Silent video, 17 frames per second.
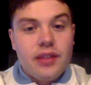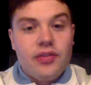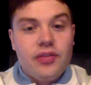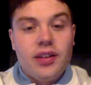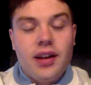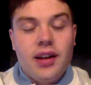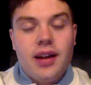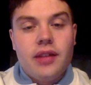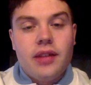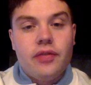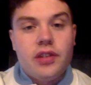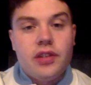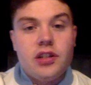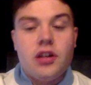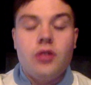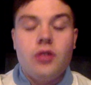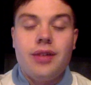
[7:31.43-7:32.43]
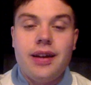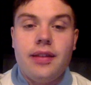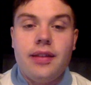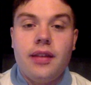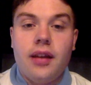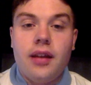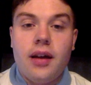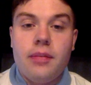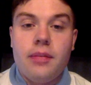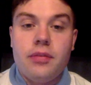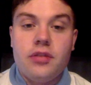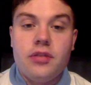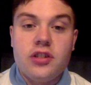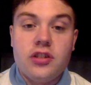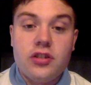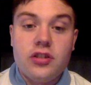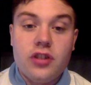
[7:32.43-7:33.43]
If you liked the video, hit the like
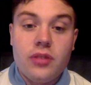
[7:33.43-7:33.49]
button and